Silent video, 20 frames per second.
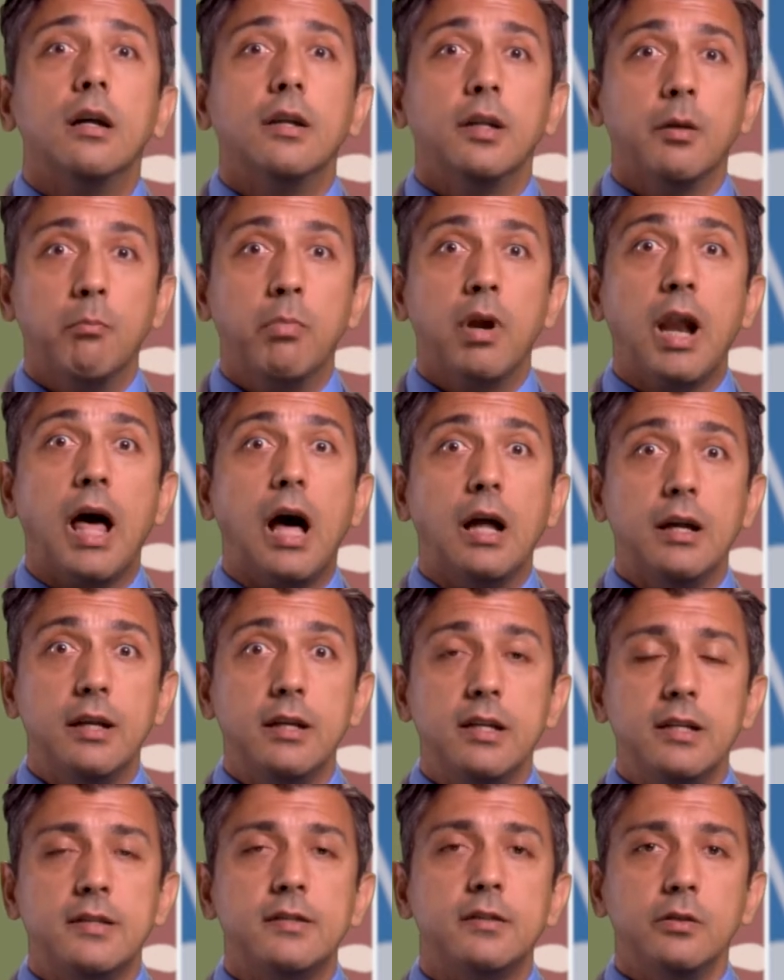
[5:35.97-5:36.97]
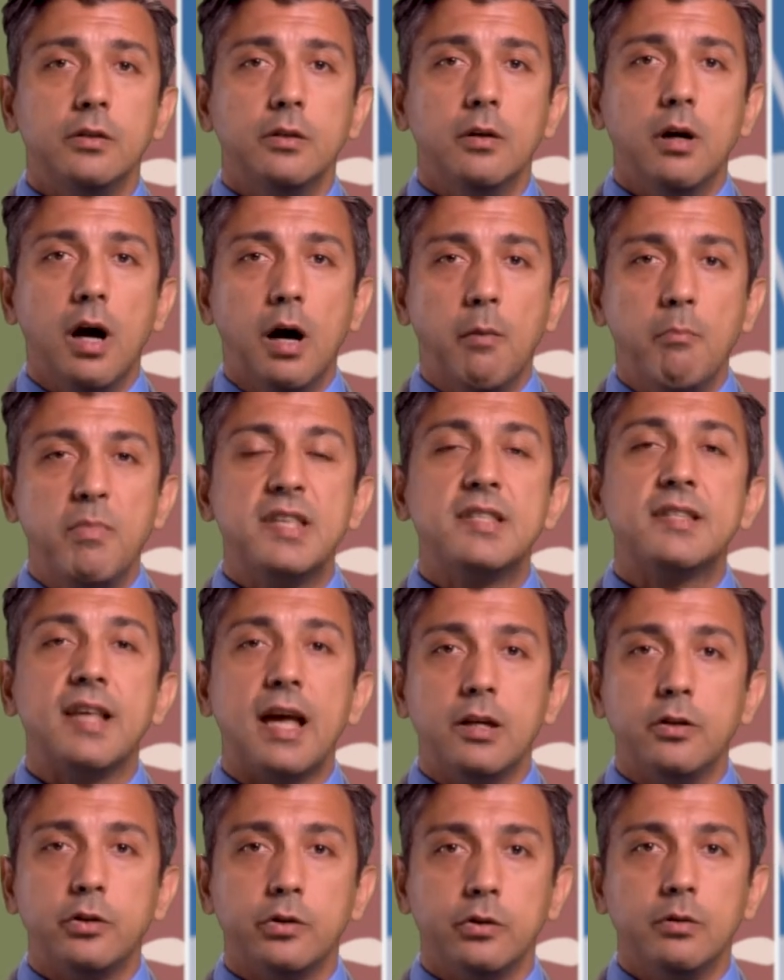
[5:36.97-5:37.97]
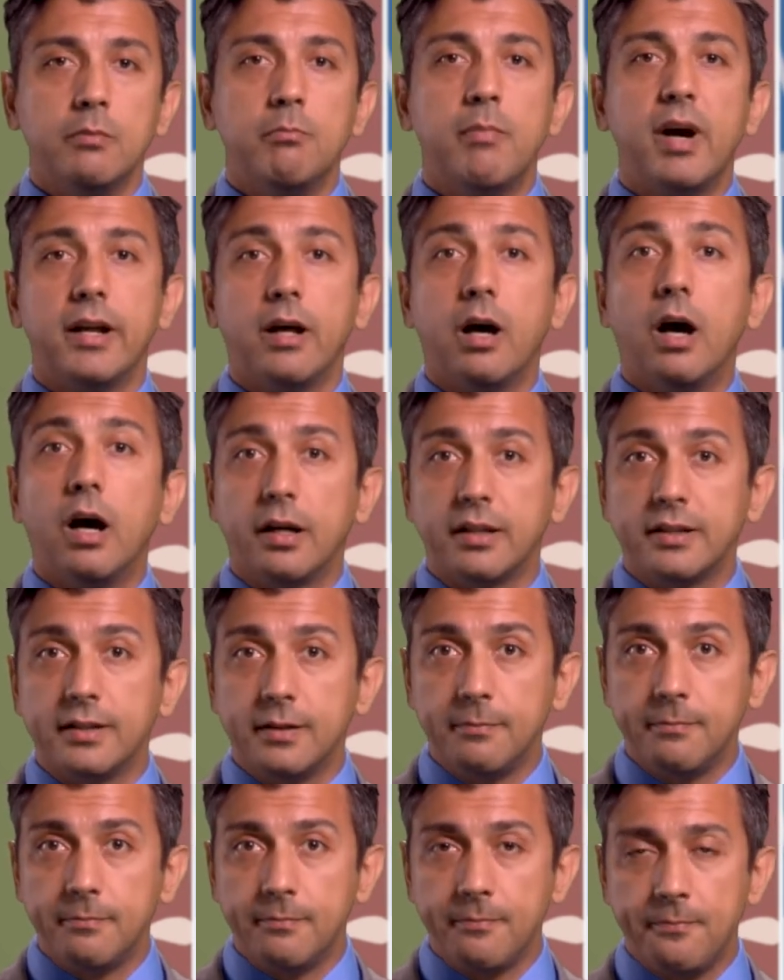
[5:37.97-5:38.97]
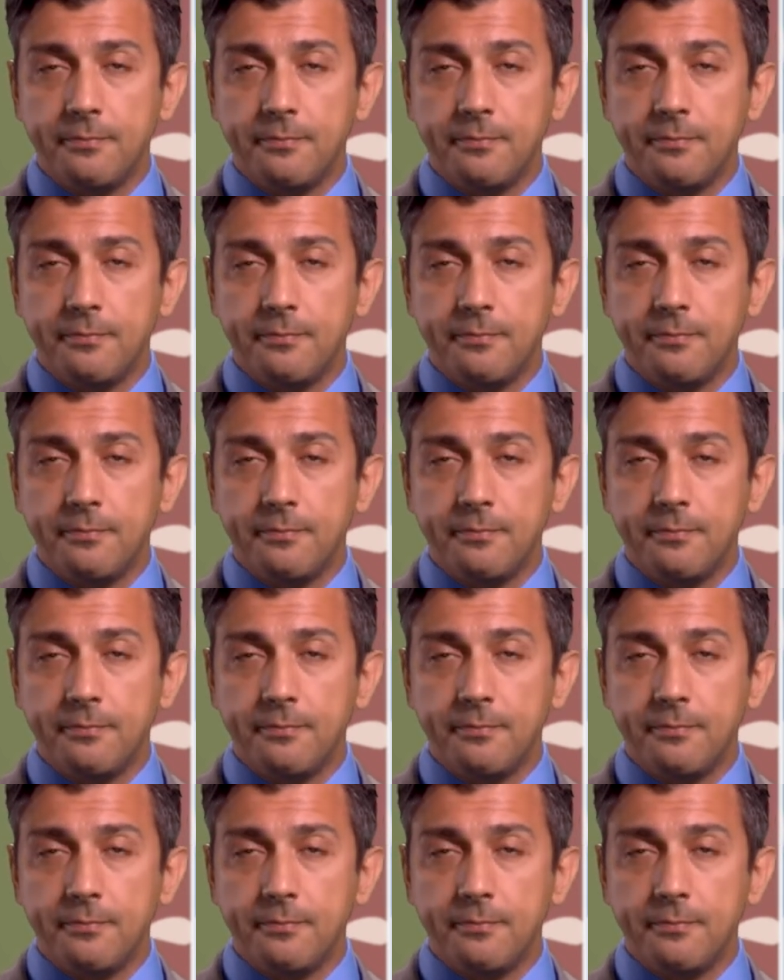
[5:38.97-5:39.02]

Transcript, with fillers: the blood needs to uh, be sent to by the heart